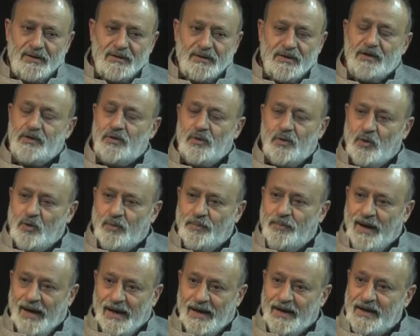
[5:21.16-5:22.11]
did you look
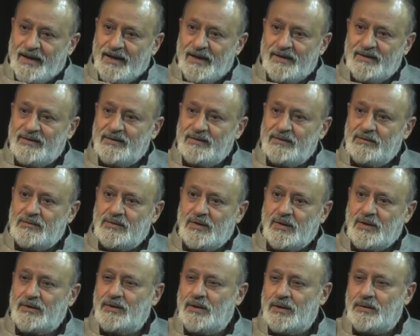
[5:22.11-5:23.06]
back and
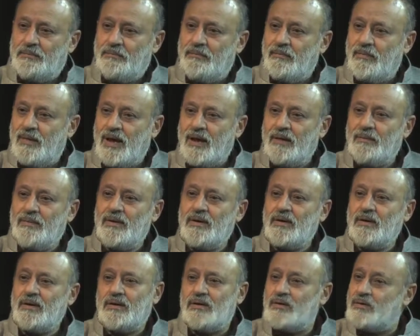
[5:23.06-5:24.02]
thought that
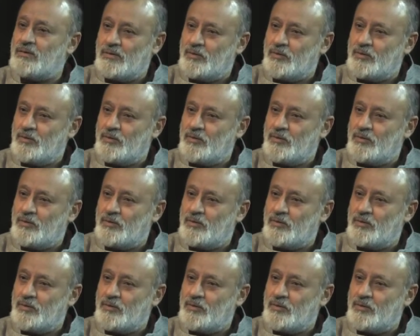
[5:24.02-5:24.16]
maybe